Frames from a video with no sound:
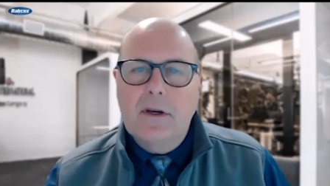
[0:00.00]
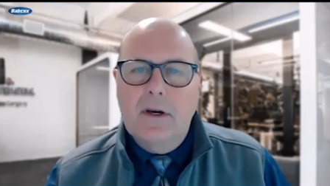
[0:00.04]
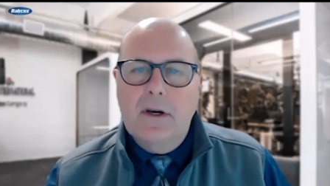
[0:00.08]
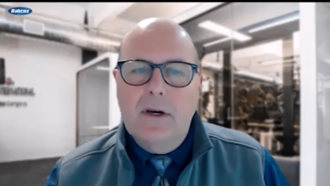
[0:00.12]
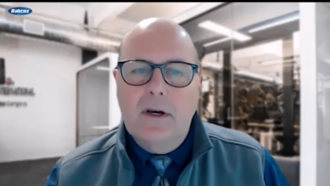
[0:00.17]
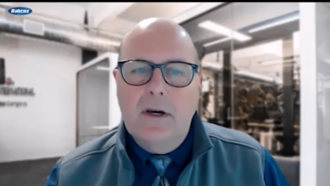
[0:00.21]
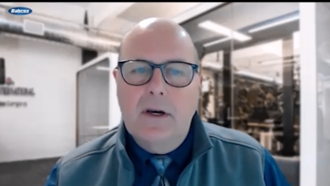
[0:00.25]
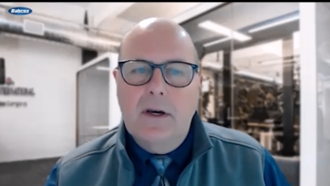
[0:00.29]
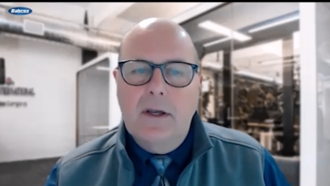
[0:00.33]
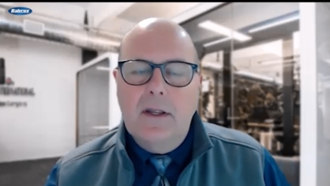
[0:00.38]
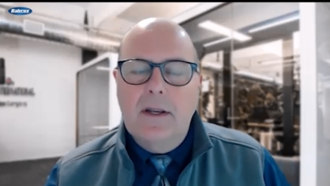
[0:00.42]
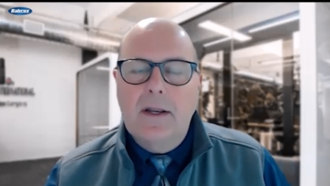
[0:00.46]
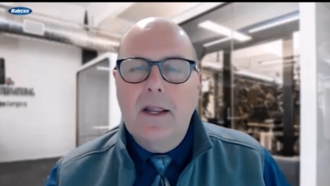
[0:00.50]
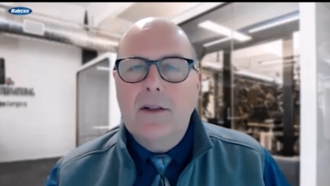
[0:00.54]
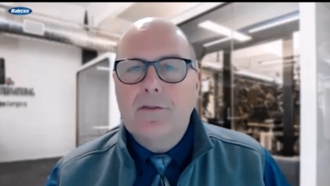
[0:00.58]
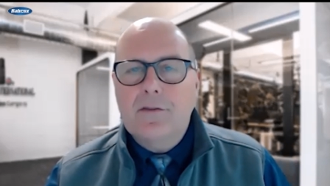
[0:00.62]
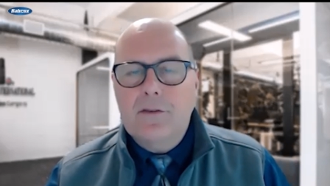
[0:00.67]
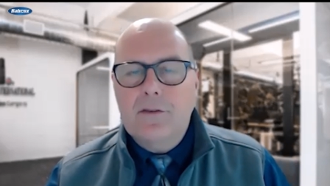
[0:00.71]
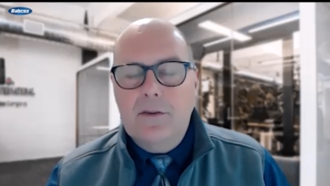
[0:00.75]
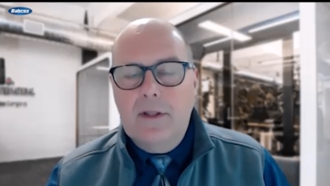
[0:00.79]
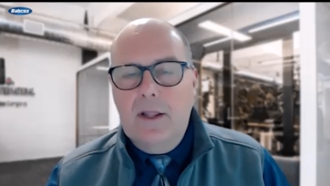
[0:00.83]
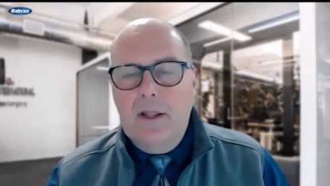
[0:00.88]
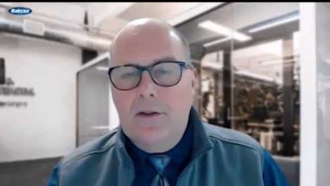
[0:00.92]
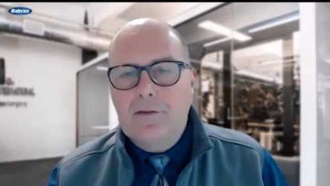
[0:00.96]
uh, and
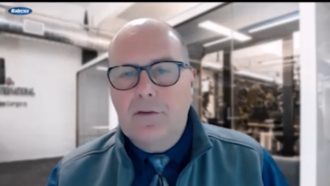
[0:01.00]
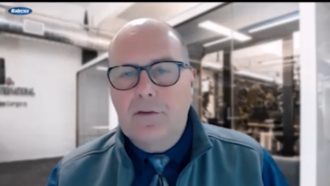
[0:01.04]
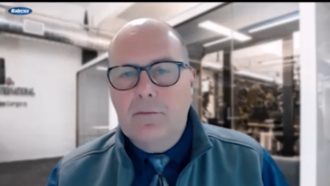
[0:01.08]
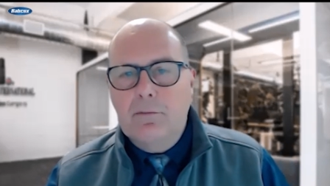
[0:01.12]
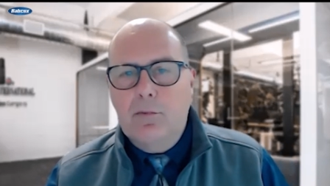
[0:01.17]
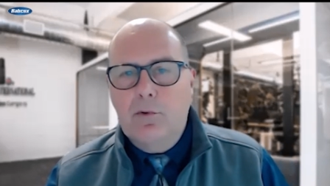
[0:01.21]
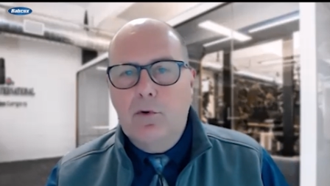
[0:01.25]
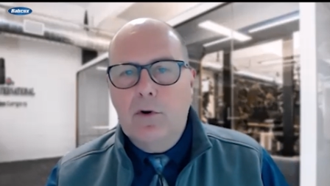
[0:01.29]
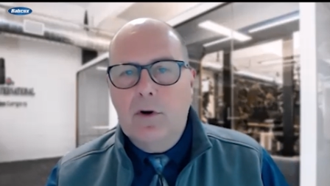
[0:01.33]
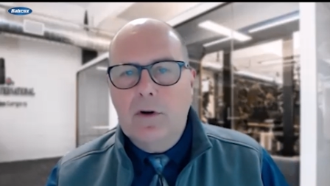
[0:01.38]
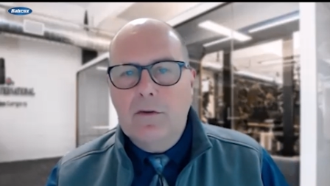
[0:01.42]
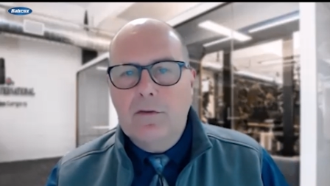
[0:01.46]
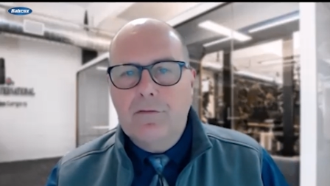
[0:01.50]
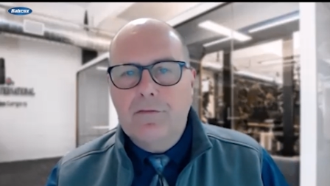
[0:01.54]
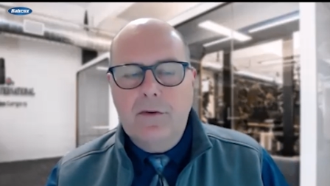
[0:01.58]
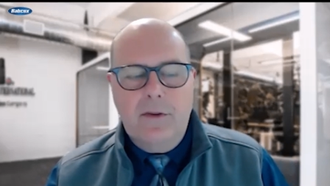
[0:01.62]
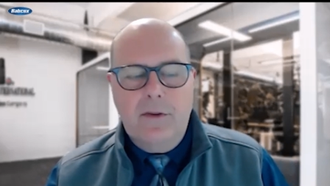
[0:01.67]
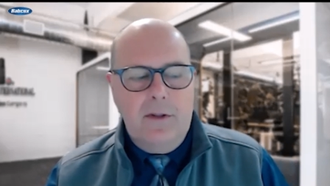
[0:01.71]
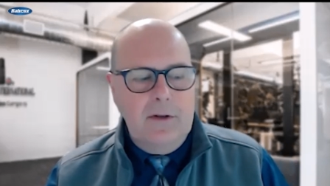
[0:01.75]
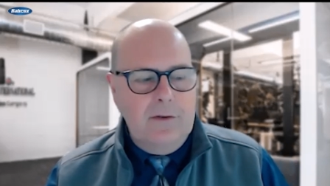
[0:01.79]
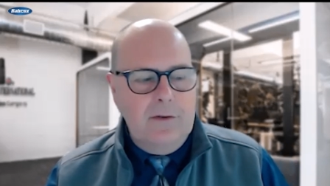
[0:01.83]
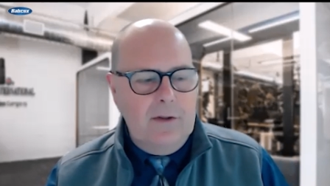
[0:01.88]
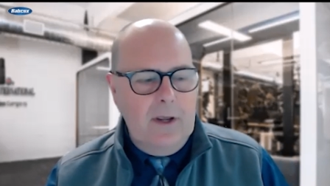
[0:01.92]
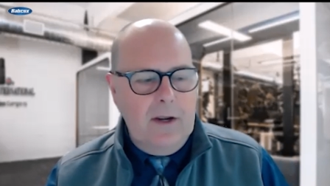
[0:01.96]
that's that's important for
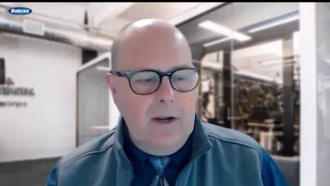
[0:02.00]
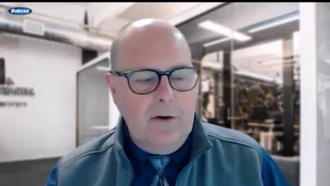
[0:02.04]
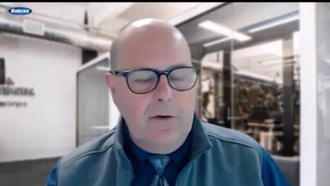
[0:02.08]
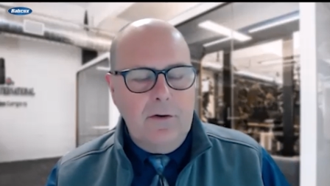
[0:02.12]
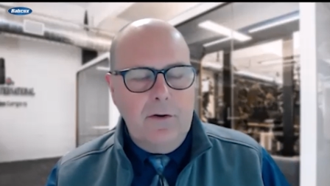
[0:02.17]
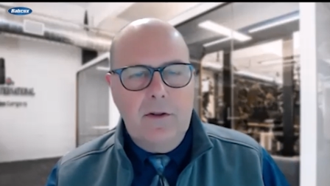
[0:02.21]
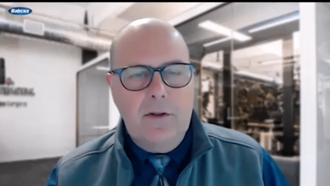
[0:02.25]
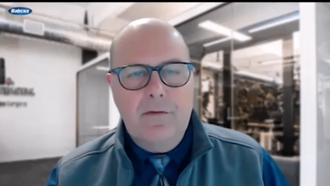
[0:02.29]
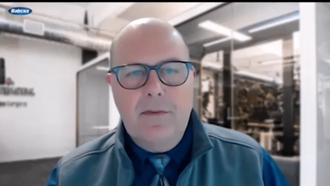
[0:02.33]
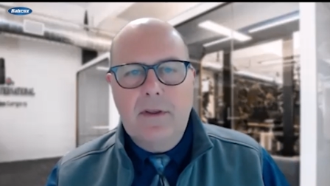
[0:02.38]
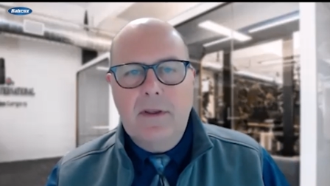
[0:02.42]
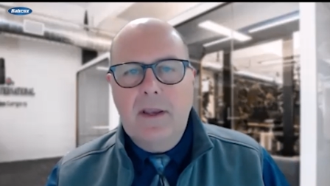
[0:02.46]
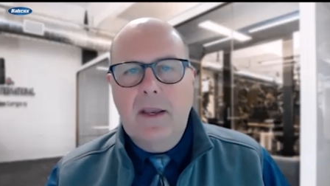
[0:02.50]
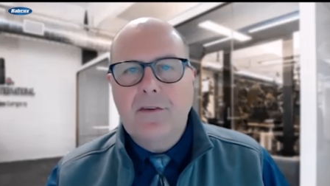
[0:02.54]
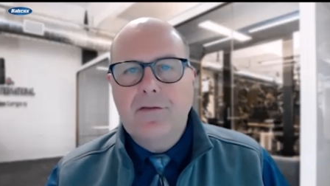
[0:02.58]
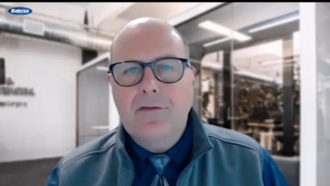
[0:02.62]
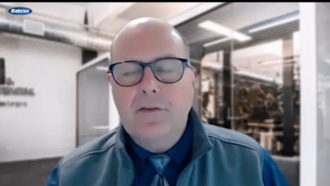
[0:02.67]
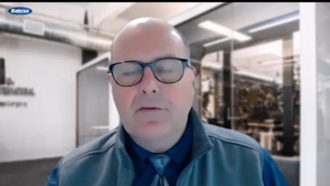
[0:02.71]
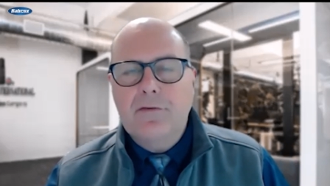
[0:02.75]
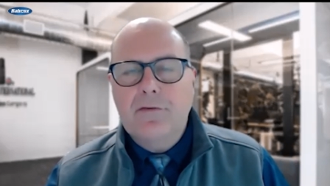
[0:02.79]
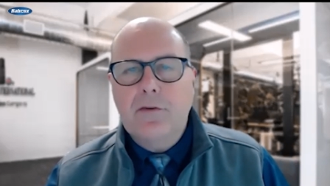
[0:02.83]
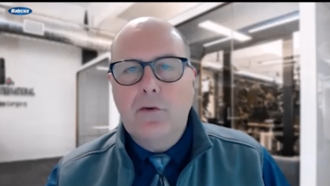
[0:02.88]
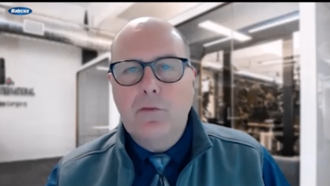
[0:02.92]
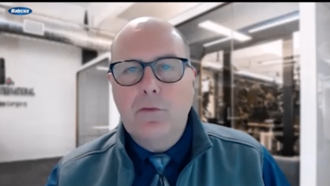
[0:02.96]
the integrity of the
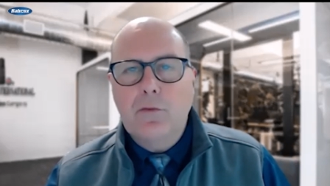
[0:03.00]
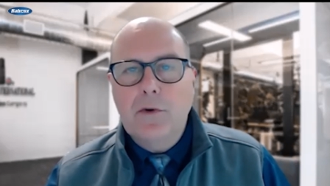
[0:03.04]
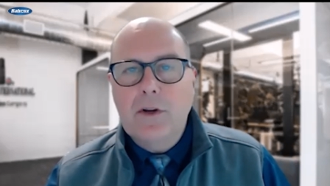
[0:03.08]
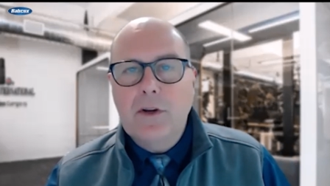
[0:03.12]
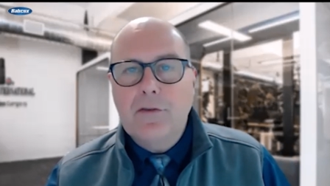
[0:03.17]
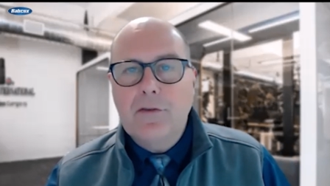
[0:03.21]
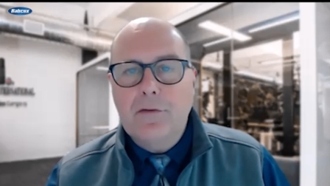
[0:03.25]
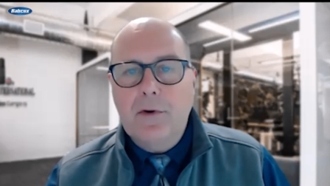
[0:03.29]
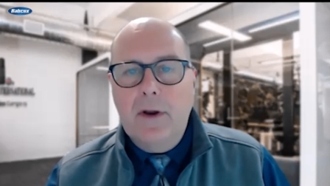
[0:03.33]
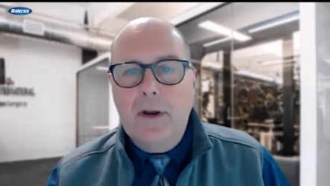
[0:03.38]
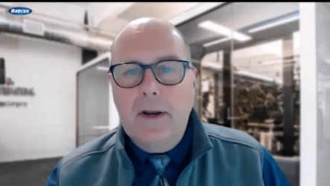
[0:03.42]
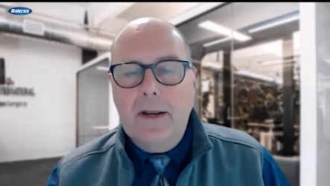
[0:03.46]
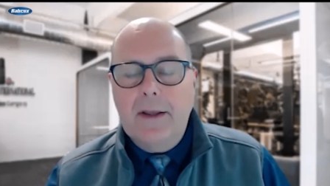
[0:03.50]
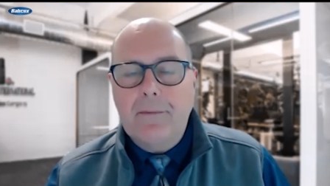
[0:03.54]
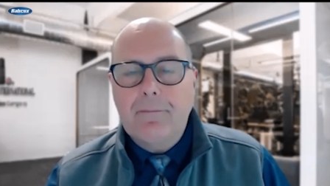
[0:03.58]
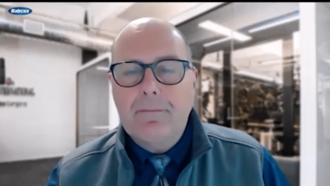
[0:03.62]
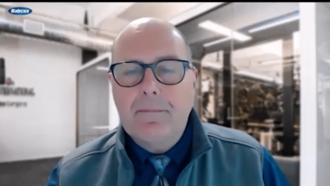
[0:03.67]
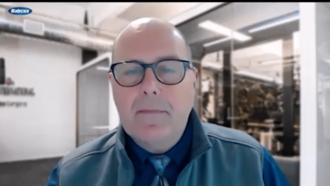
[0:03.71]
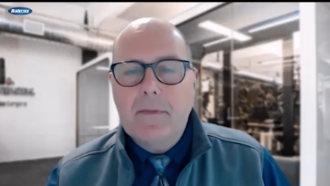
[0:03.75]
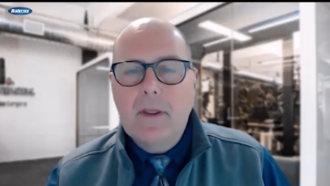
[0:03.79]
casing for retreading.